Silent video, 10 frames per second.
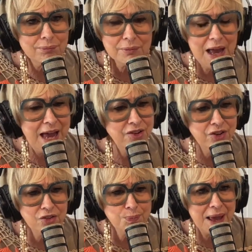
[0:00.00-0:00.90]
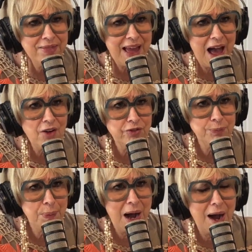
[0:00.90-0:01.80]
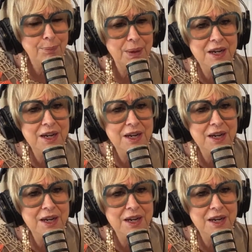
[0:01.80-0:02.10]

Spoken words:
and just made the outfit pop.